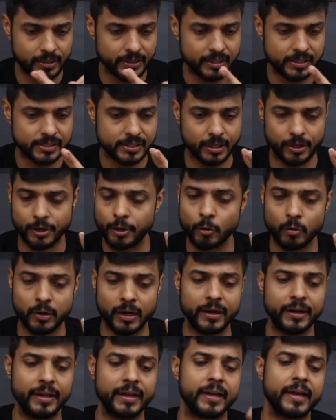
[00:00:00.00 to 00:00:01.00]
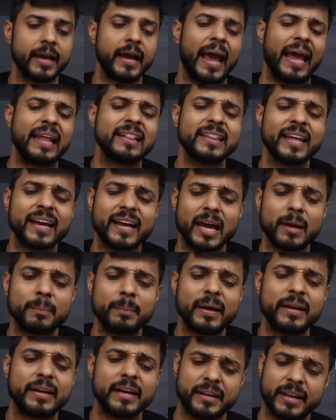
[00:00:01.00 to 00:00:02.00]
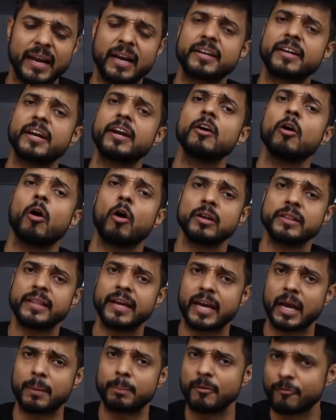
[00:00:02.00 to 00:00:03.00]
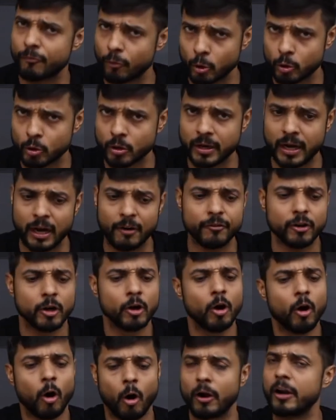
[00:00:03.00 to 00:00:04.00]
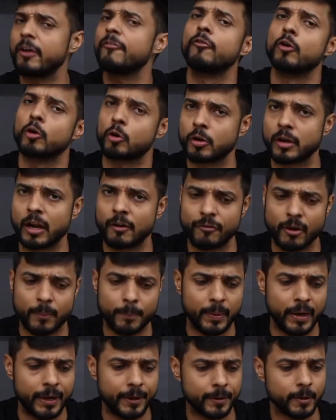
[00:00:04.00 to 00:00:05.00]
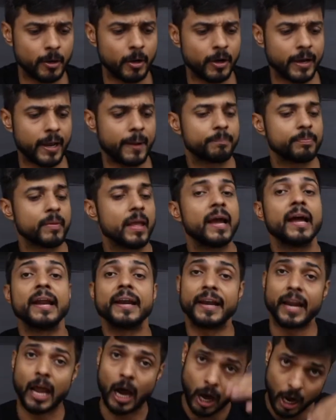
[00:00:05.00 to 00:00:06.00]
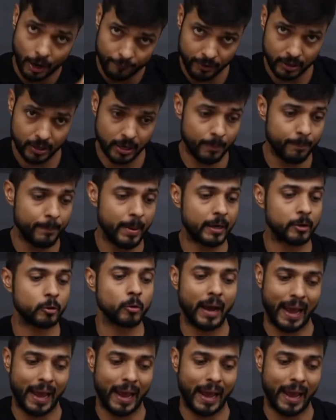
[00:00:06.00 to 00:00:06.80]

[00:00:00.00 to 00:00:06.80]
this nuclear decay, and they can be detected or they can be photographed on a photographic plate. Okay, now I will come back to